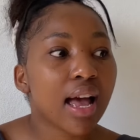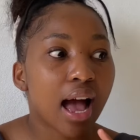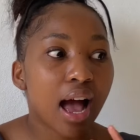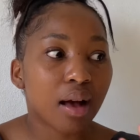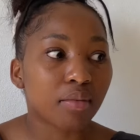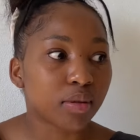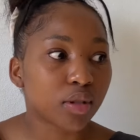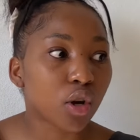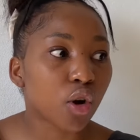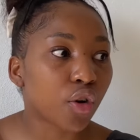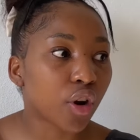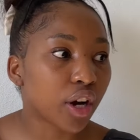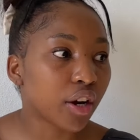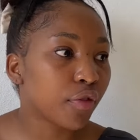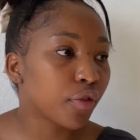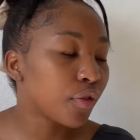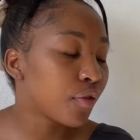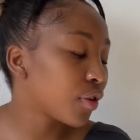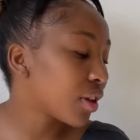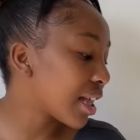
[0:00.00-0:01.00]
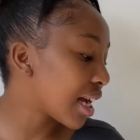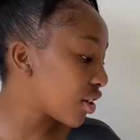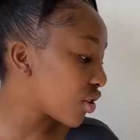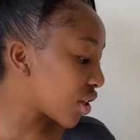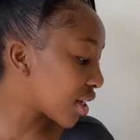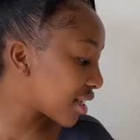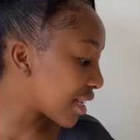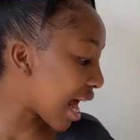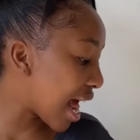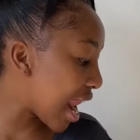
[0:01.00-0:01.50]
i'm so grateful for that
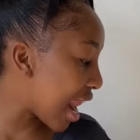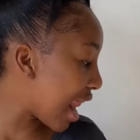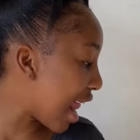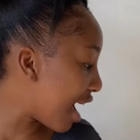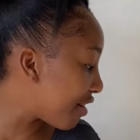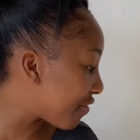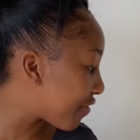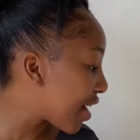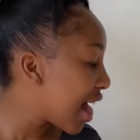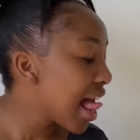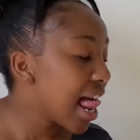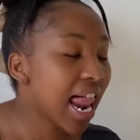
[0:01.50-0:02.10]
dress i love